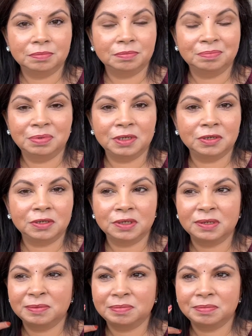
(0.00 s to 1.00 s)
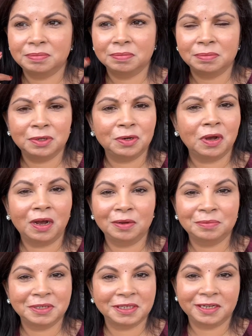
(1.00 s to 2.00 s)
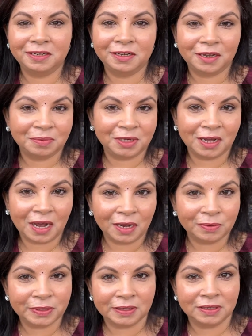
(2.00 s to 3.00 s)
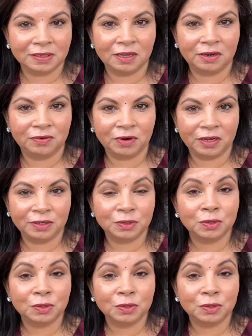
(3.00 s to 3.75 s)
because, you know, obviously, I mean, house is there, right?